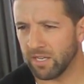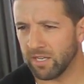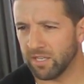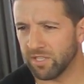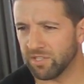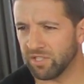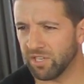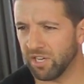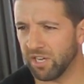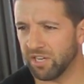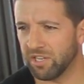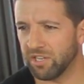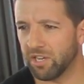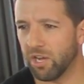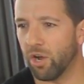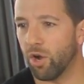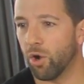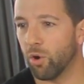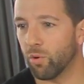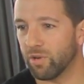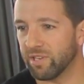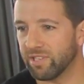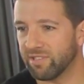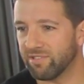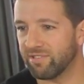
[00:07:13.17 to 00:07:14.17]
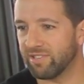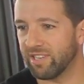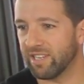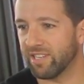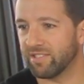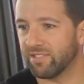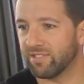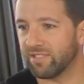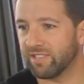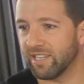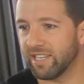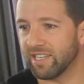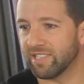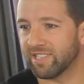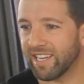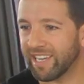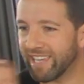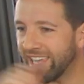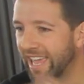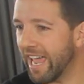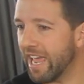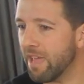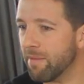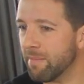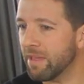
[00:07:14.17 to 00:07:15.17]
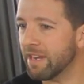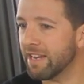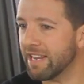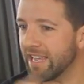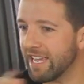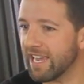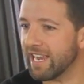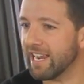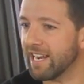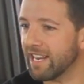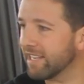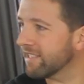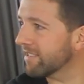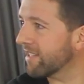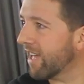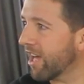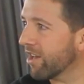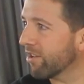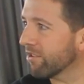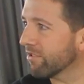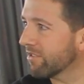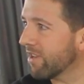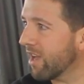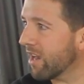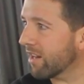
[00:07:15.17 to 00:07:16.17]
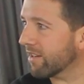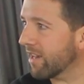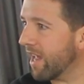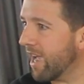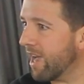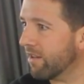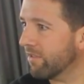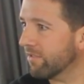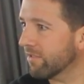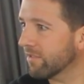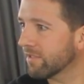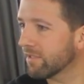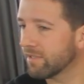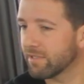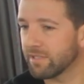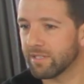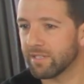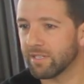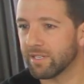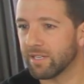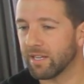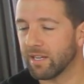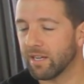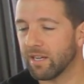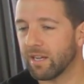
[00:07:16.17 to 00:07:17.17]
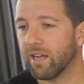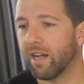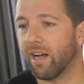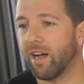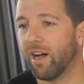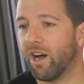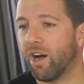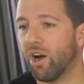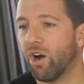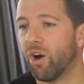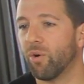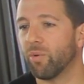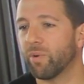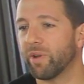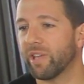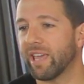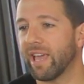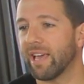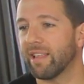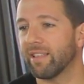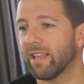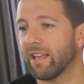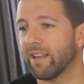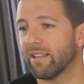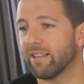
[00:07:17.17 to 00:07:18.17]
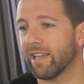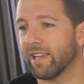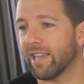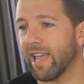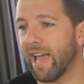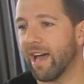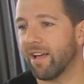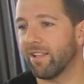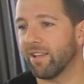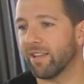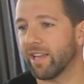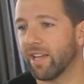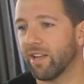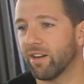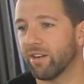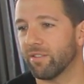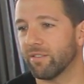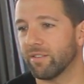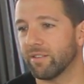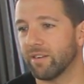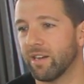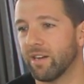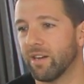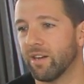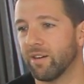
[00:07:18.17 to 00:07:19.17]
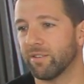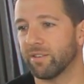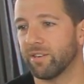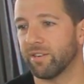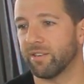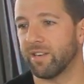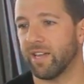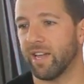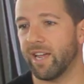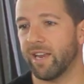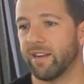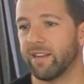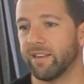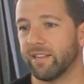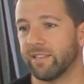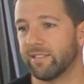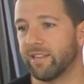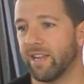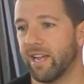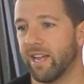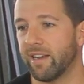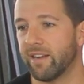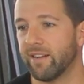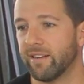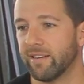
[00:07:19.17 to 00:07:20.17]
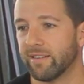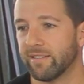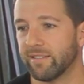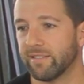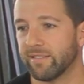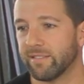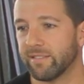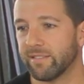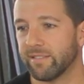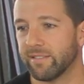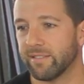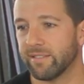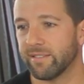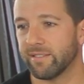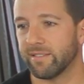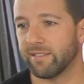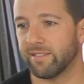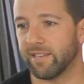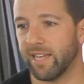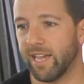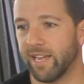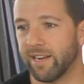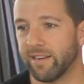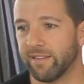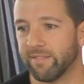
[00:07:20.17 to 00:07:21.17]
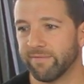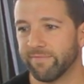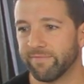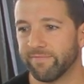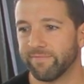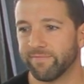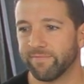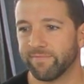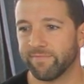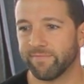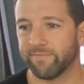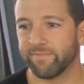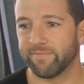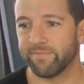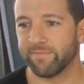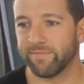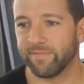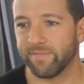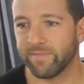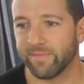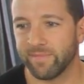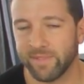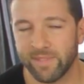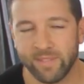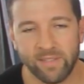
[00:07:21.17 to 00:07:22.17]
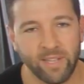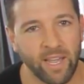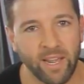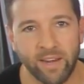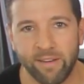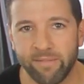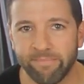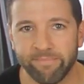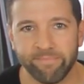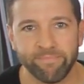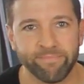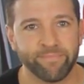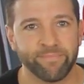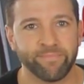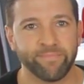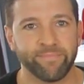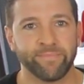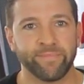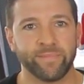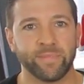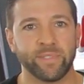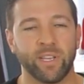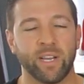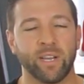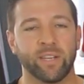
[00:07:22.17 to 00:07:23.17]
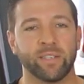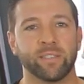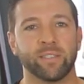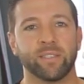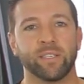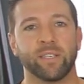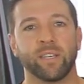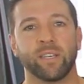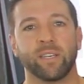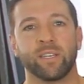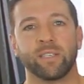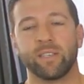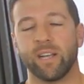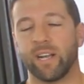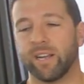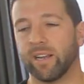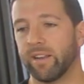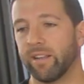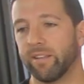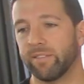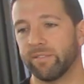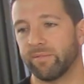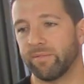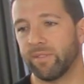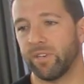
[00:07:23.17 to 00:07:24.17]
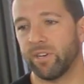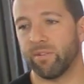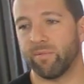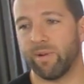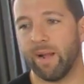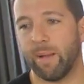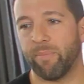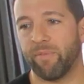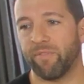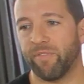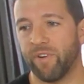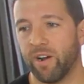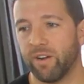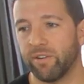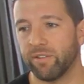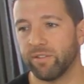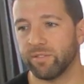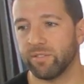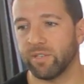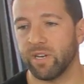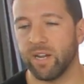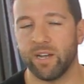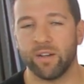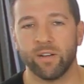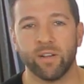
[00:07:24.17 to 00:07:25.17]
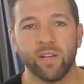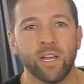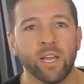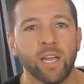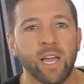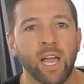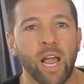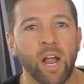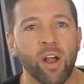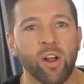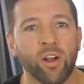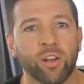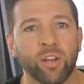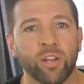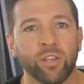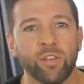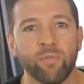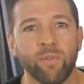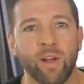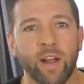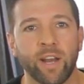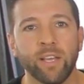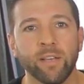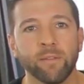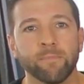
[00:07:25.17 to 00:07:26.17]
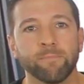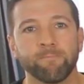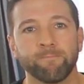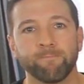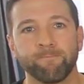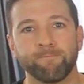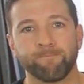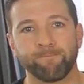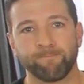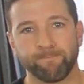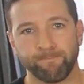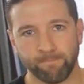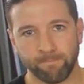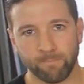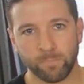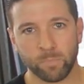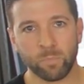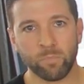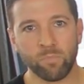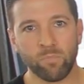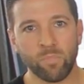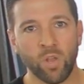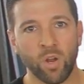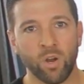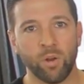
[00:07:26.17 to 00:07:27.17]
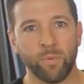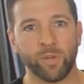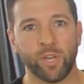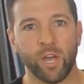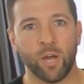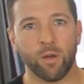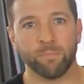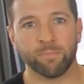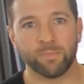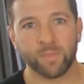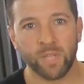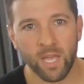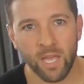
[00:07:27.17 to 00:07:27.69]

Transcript: Is uh, oh is is is a caiman eating Donald Duck now? Oh, we can't let like alligator. No, you're dead. He's dead. Dead. Dead. Sucks. He's not gonna hear rapid fire news now. Eric, are you ready? Yep. Here we go.